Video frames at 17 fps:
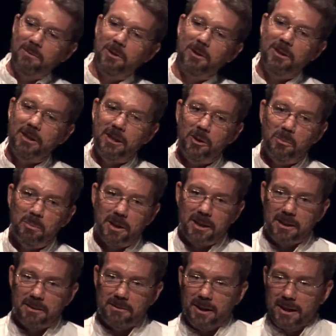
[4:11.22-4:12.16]
a little bit
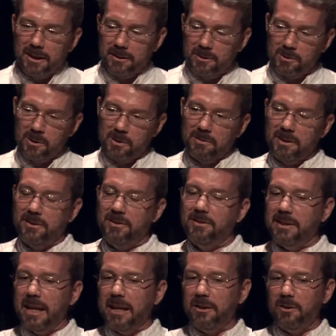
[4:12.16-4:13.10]
of a sort of a
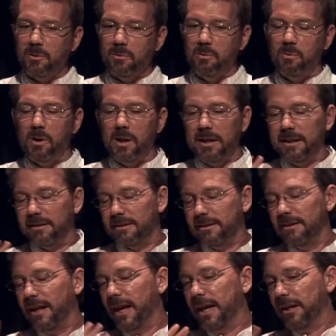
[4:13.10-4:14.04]
sense of what it's
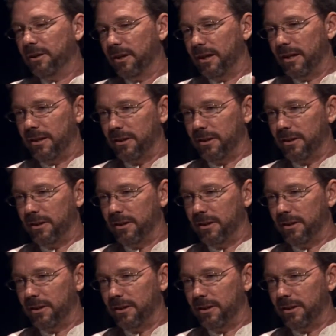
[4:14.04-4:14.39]
like to,